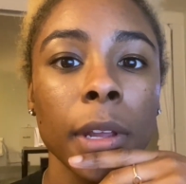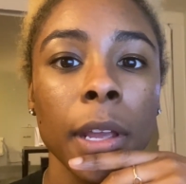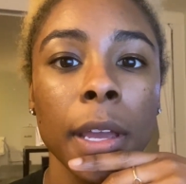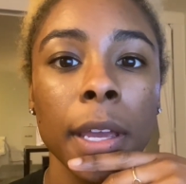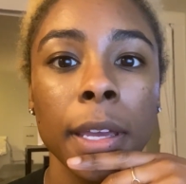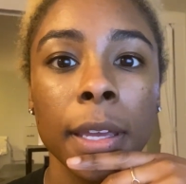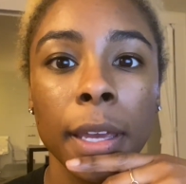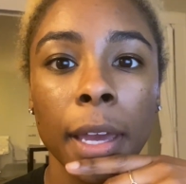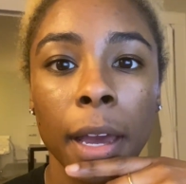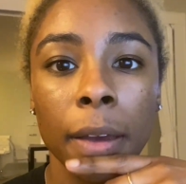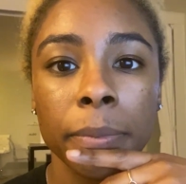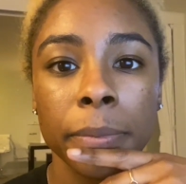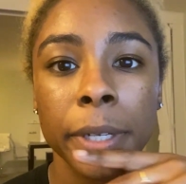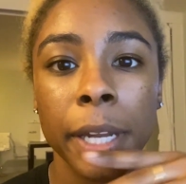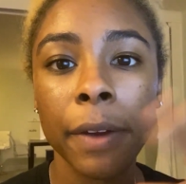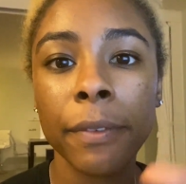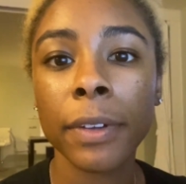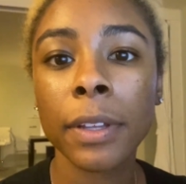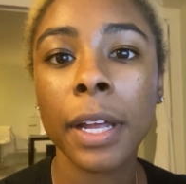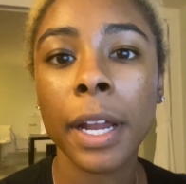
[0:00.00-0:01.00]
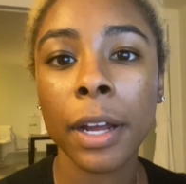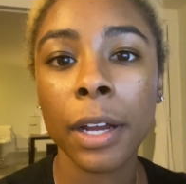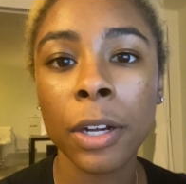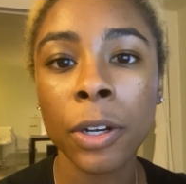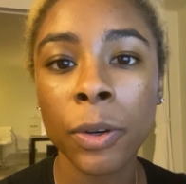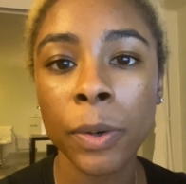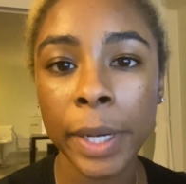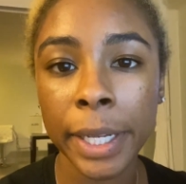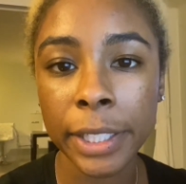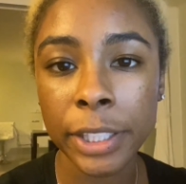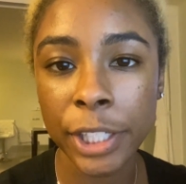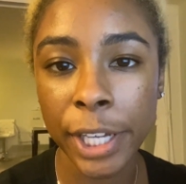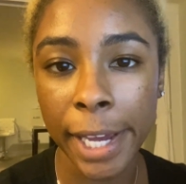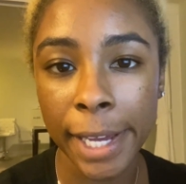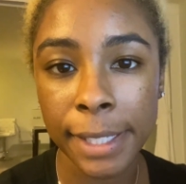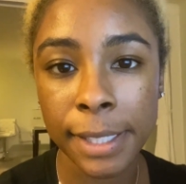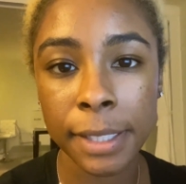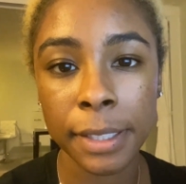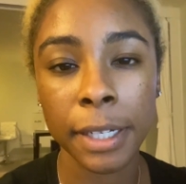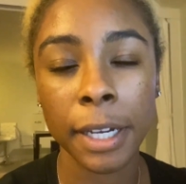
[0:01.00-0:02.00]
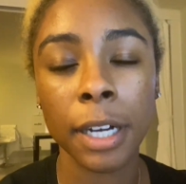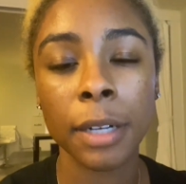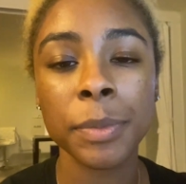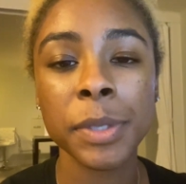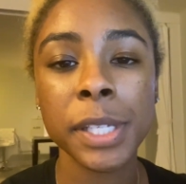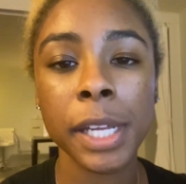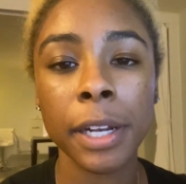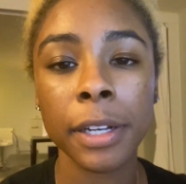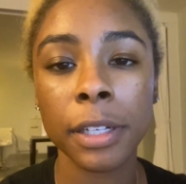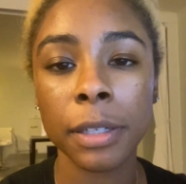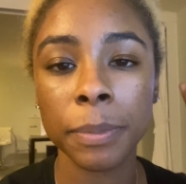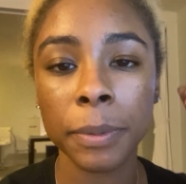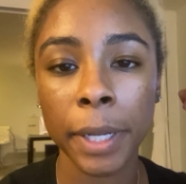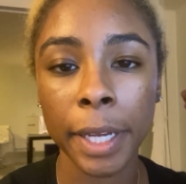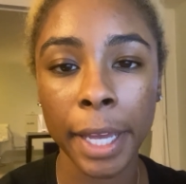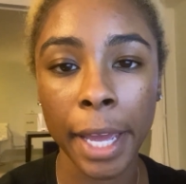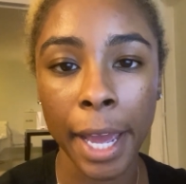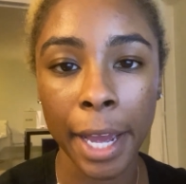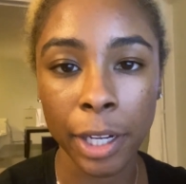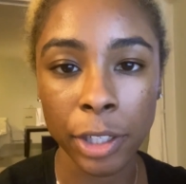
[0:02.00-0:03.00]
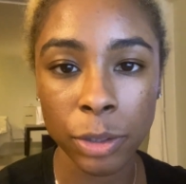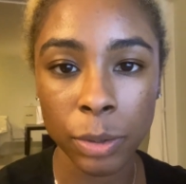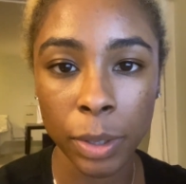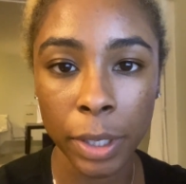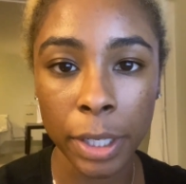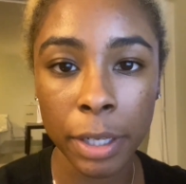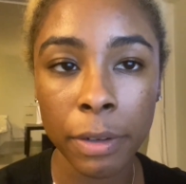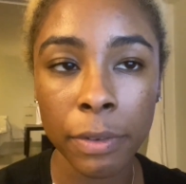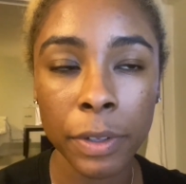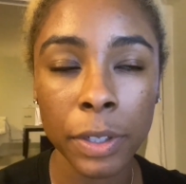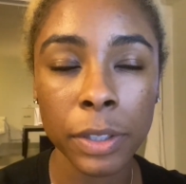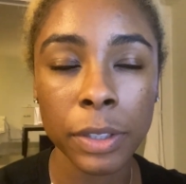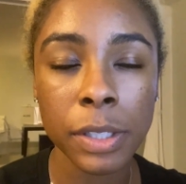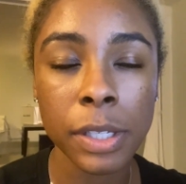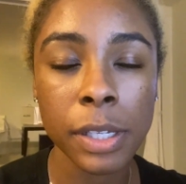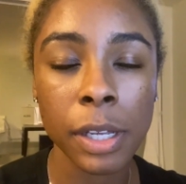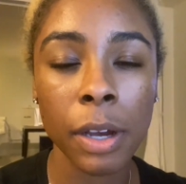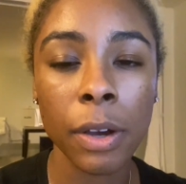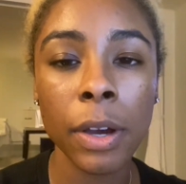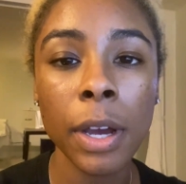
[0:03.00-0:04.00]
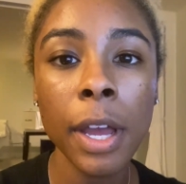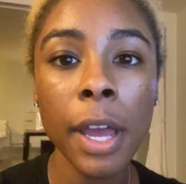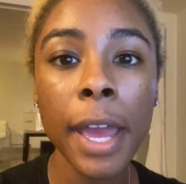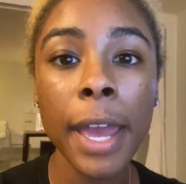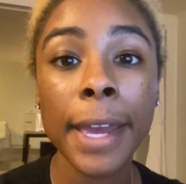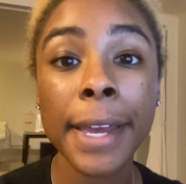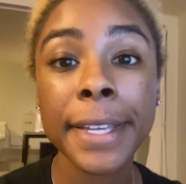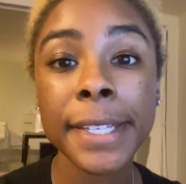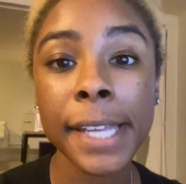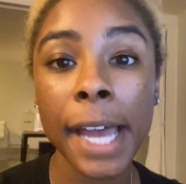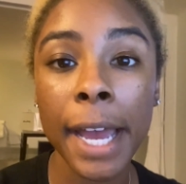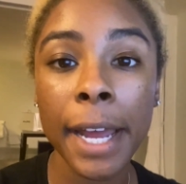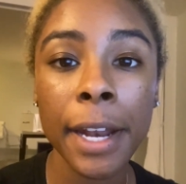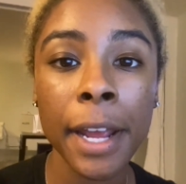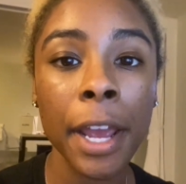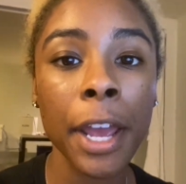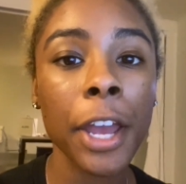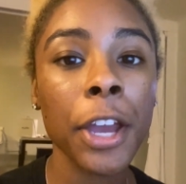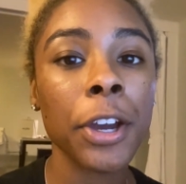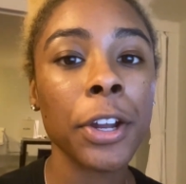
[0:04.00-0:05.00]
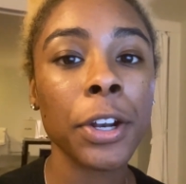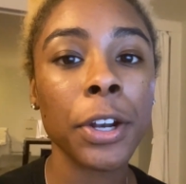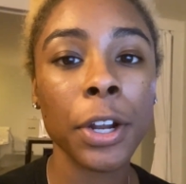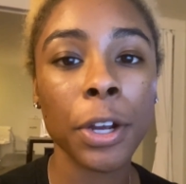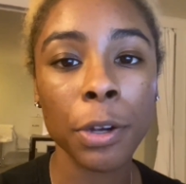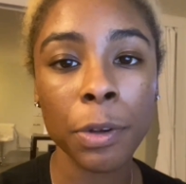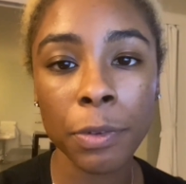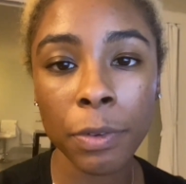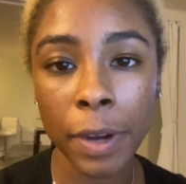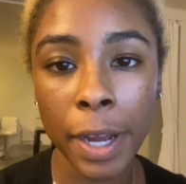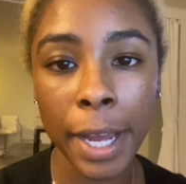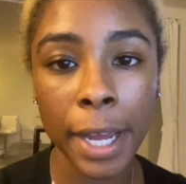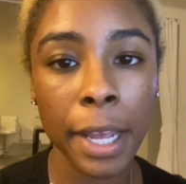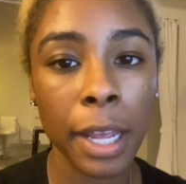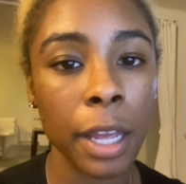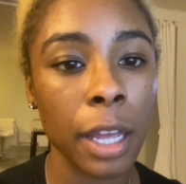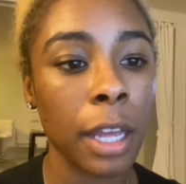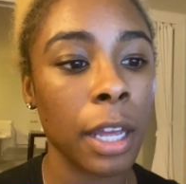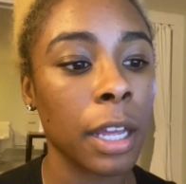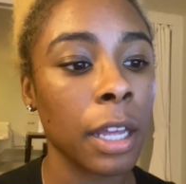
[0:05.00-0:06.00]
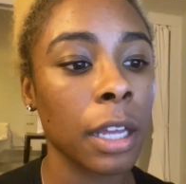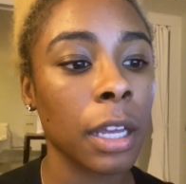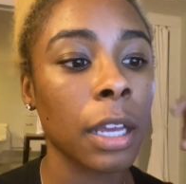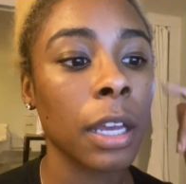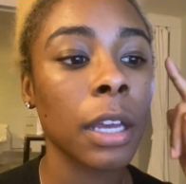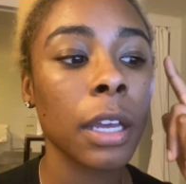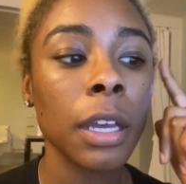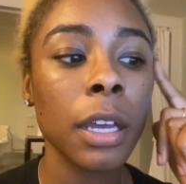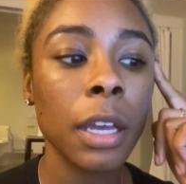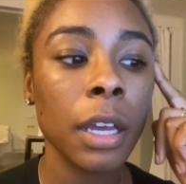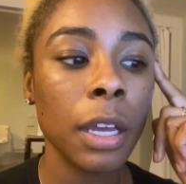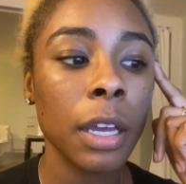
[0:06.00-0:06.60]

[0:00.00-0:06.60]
yeah, I've been having a lot of quick chats and now I'm setting up like actual interviews. So exciting, nerve wracking.